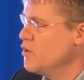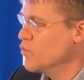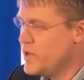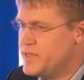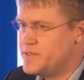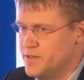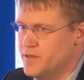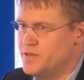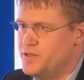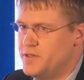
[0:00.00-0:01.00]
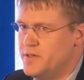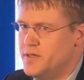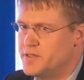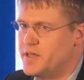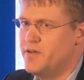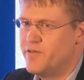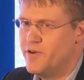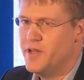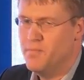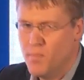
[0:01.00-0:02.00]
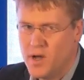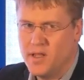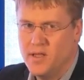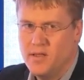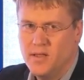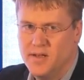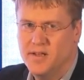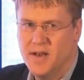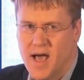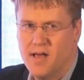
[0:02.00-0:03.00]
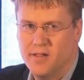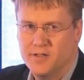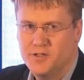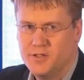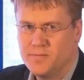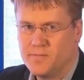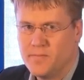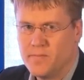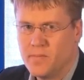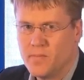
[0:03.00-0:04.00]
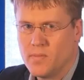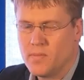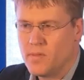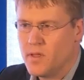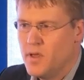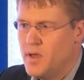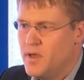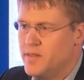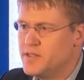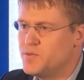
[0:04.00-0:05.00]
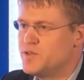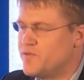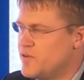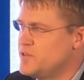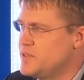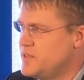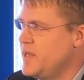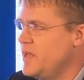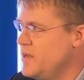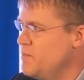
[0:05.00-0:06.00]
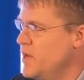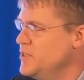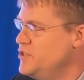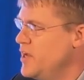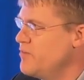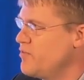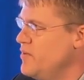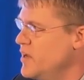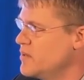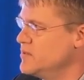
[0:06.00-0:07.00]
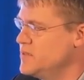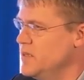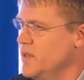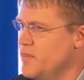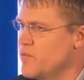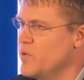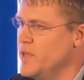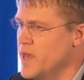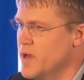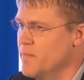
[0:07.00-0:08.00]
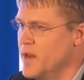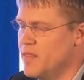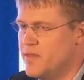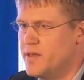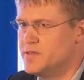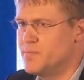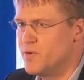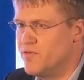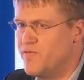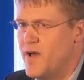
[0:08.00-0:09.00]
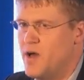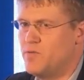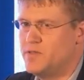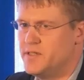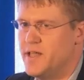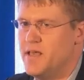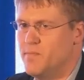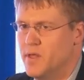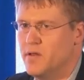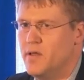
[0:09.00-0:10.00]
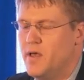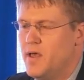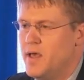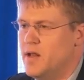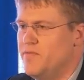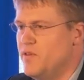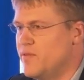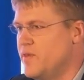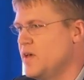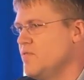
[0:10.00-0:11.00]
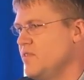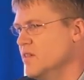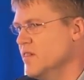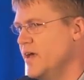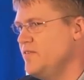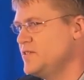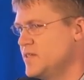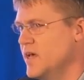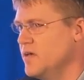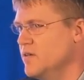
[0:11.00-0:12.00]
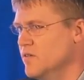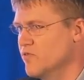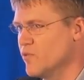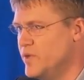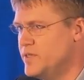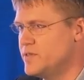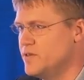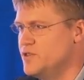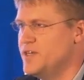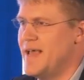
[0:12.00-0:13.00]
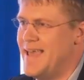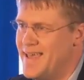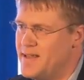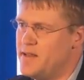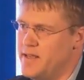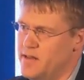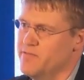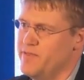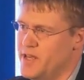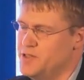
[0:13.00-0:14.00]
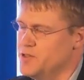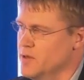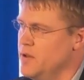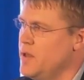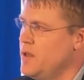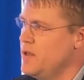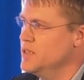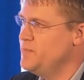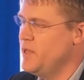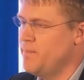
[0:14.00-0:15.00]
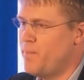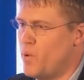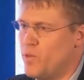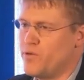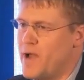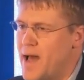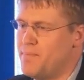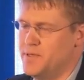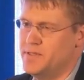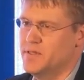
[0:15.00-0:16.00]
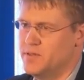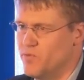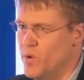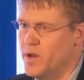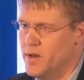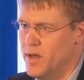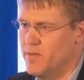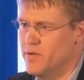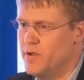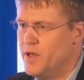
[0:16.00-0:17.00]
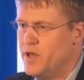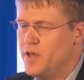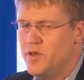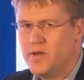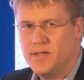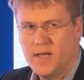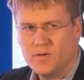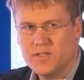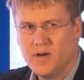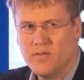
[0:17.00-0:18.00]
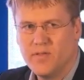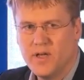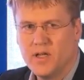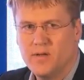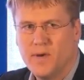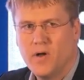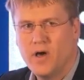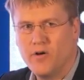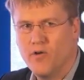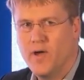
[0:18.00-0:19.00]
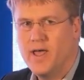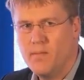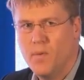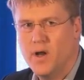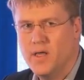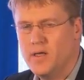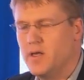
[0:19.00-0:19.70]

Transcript: Research is converting money into knowledge. This was first stated by Jeff Nicholson at 3M, and I think is a profound statement. And if you think of the life cycle of research and innovation as being polar opposites of one another, you can now start thinking about how grant money